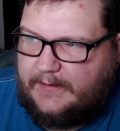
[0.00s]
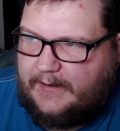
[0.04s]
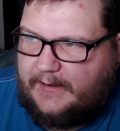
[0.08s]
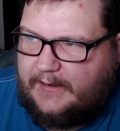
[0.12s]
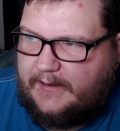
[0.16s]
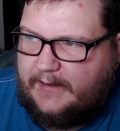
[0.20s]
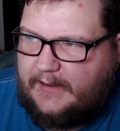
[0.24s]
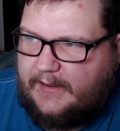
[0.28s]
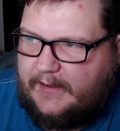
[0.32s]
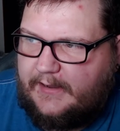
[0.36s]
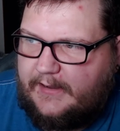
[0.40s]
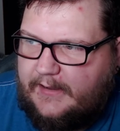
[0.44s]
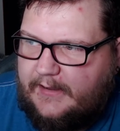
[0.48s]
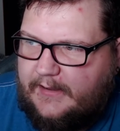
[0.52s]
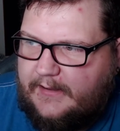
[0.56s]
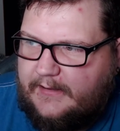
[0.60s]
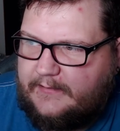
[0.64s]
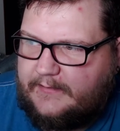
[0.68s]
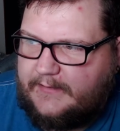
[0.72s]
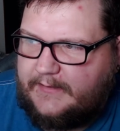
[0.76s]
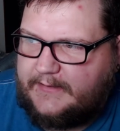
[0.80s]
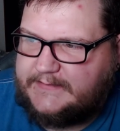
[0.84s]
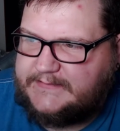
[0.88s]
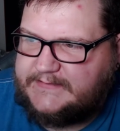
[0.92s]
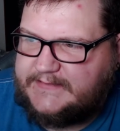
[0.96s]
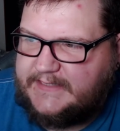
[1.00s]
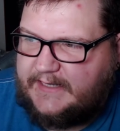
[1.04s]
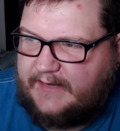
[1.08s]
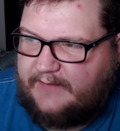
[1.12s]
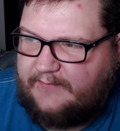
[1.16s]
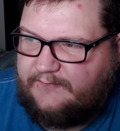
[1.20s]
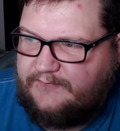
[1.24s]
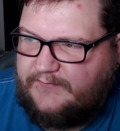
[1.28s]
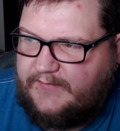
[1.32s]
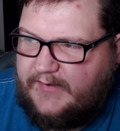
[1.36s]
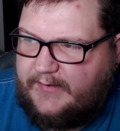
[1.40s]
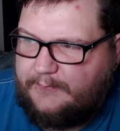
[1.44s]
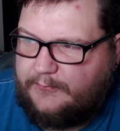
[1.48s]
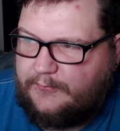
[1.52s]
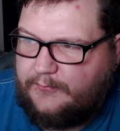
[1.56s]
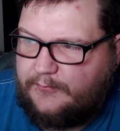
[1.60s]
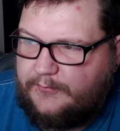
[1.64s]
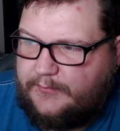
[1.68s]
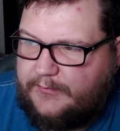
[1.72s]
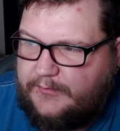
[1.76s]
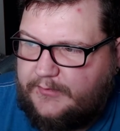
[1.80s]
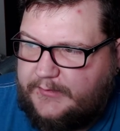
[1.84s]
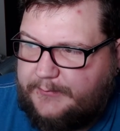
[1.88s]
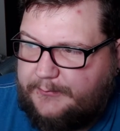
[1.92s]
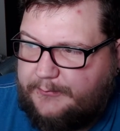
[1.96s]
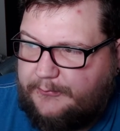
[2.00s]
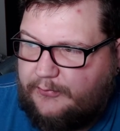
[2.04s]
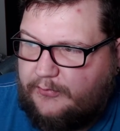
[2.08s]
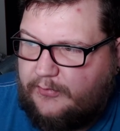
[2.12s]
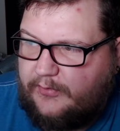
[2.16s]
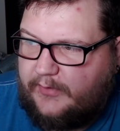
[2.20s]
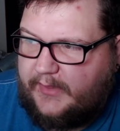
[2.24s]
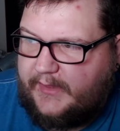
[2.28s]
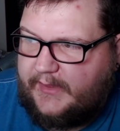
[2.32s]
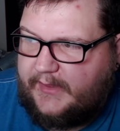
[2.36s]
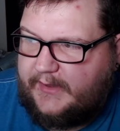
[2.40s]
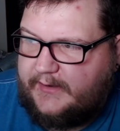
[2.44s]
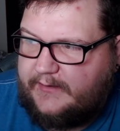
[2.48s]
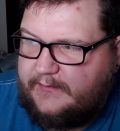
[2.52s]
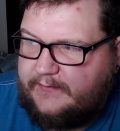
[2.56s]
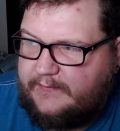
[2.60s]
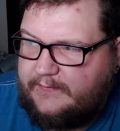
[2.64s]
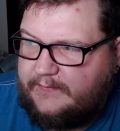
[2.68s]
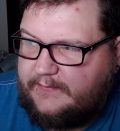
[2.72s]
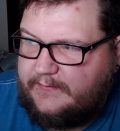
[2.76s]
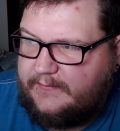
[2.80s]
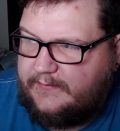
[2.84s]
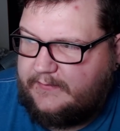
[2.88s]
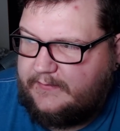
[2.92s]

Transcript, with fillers: I like I said, I've never really played